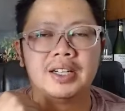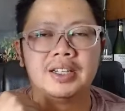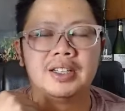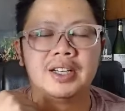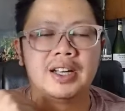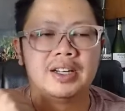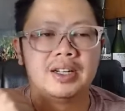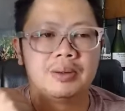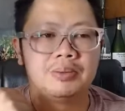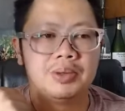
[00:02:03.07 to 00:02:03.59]
I
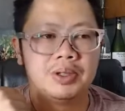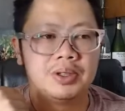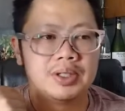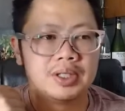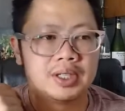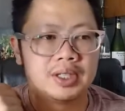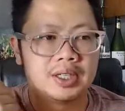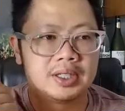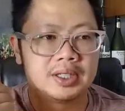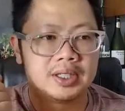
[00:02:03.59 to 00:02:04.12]
didn't end up
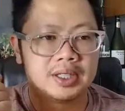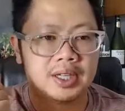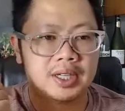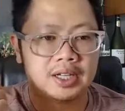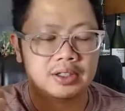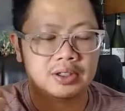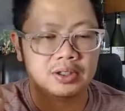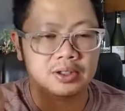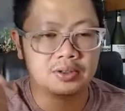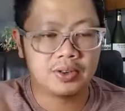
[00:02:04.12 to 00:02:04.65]
using it. I
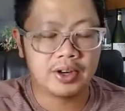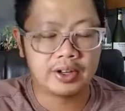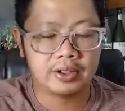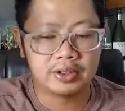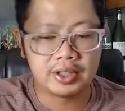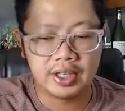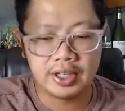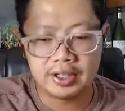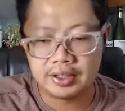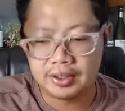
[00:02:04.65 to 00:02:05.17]
used
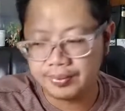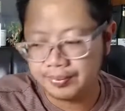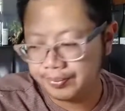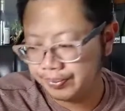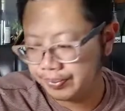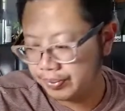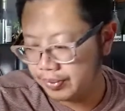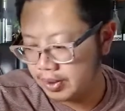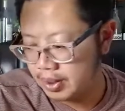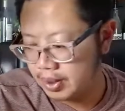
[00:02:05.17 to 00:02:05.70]
Final Cut
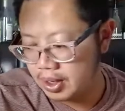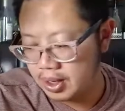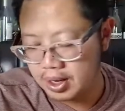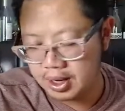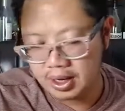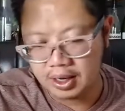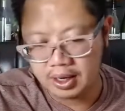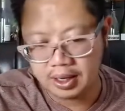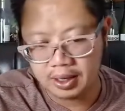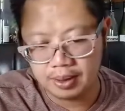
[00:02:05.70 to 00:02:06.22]

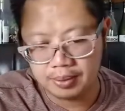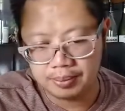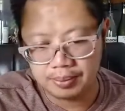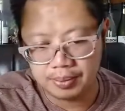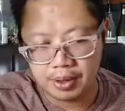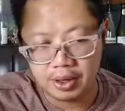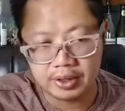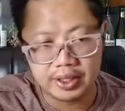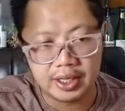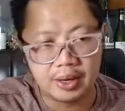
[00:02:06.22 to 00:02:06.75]

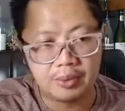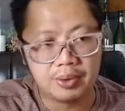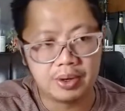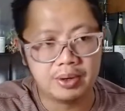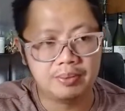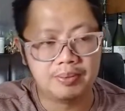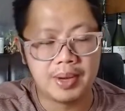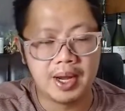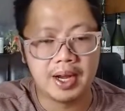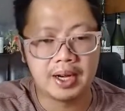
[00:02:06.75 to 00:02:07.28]
on the
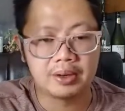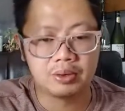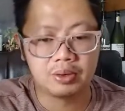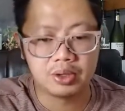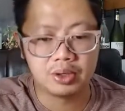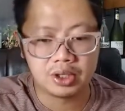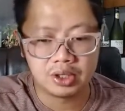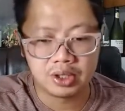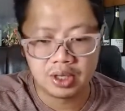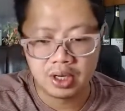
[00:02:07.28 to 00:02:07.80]
M1 Mac,
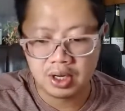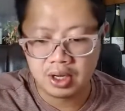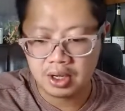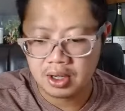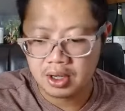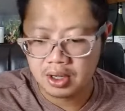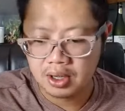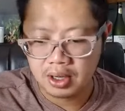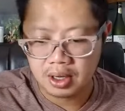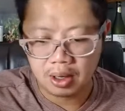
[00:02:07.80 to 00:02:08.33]
which
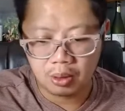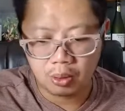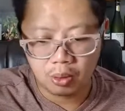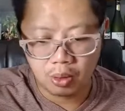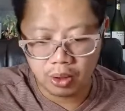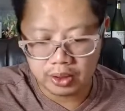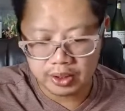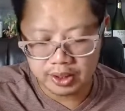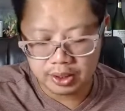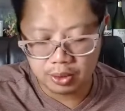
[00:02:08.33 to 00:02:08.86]
it
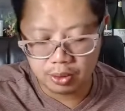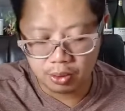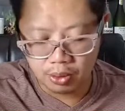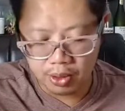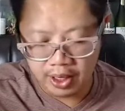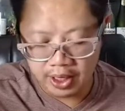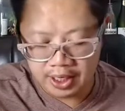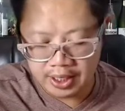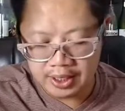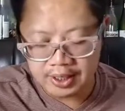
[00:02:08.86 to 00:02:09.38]
works
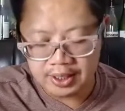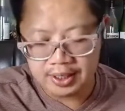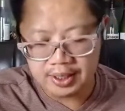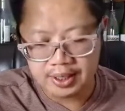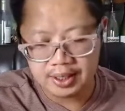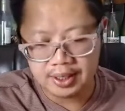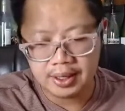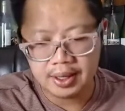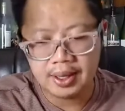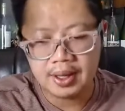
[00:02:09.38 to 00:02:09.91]
great,
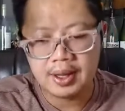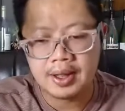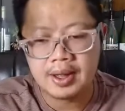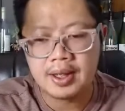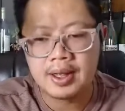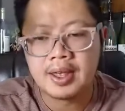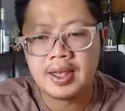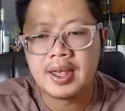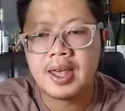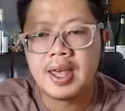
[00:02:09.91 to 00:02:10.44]

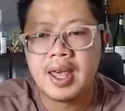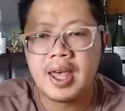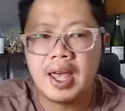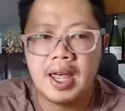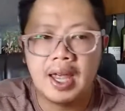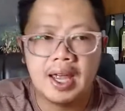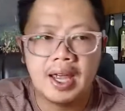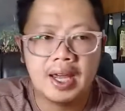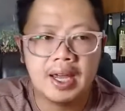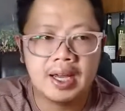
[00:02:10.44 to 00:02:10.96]

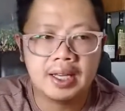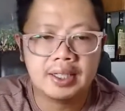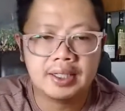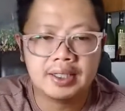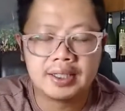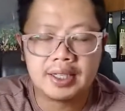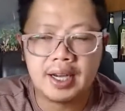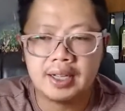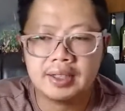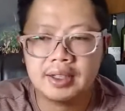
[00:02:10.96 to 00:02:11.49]

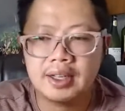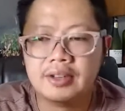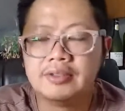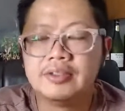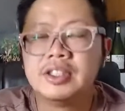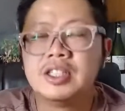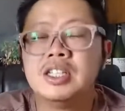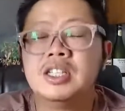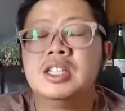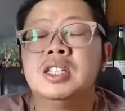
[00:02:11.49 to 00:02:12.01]
and I
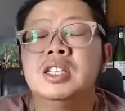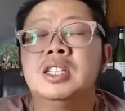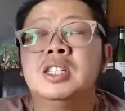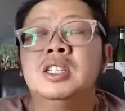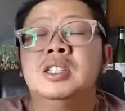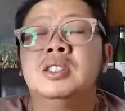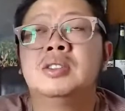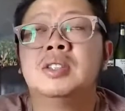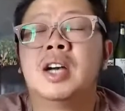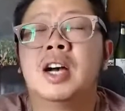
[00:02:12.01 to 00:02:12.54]
love
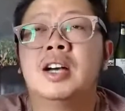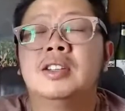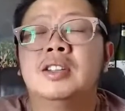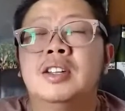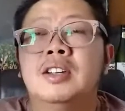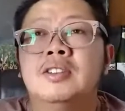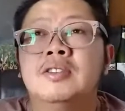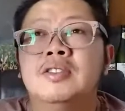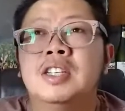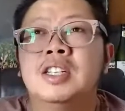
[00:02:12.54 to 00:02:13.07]
the
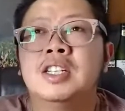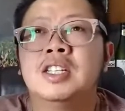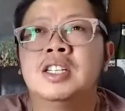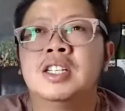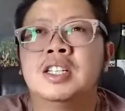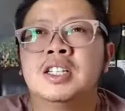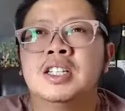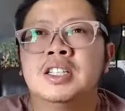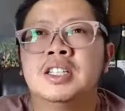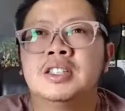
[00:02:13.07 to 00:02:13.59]

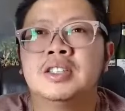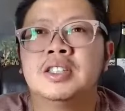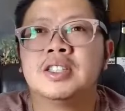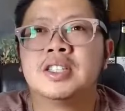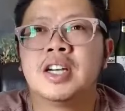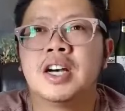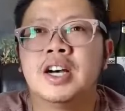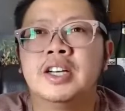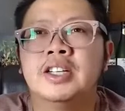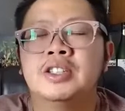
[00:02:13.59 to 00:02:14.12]

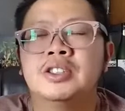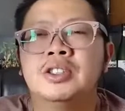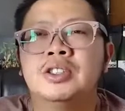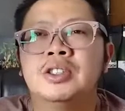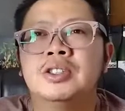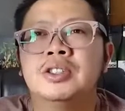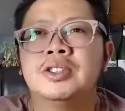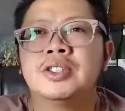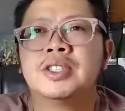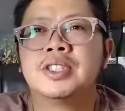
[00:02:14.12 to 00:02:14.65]

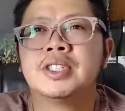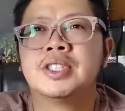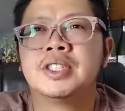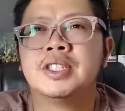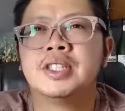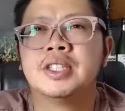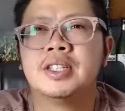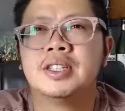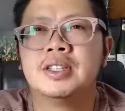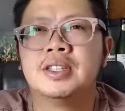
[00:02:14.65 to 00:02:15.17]
titles
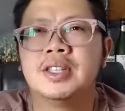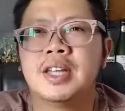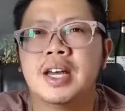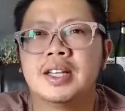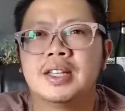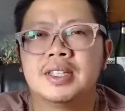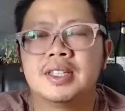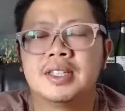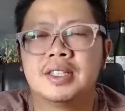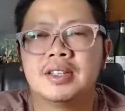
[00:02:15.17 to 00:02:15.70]

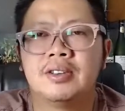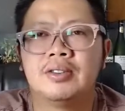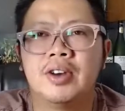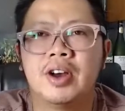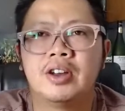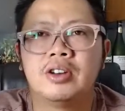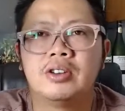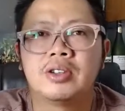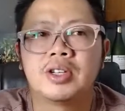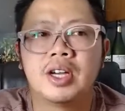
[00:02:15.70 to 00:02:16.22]
that
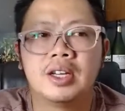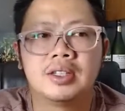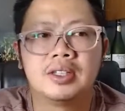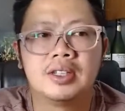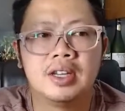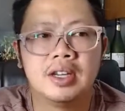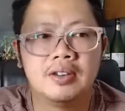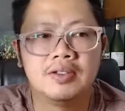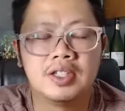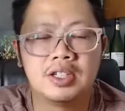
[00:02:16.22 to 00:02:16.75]
Final Cut
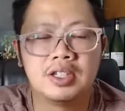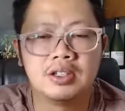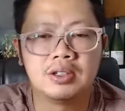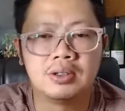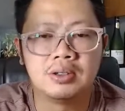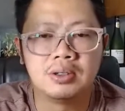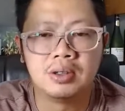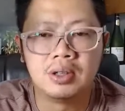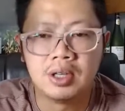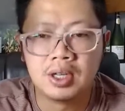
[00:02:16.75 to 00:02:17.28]
gives
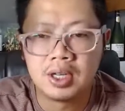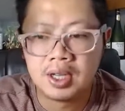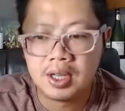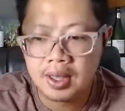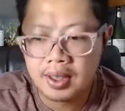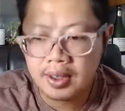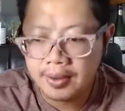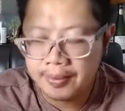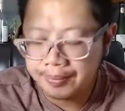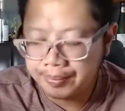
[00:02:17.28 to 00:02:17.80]
you
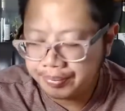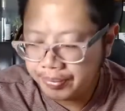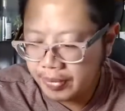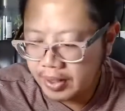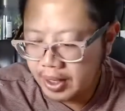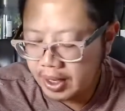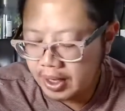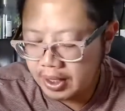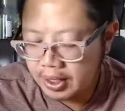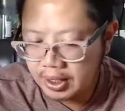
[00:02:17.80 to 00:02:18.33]

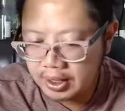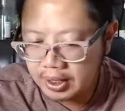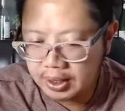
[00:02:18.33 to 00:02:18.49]
with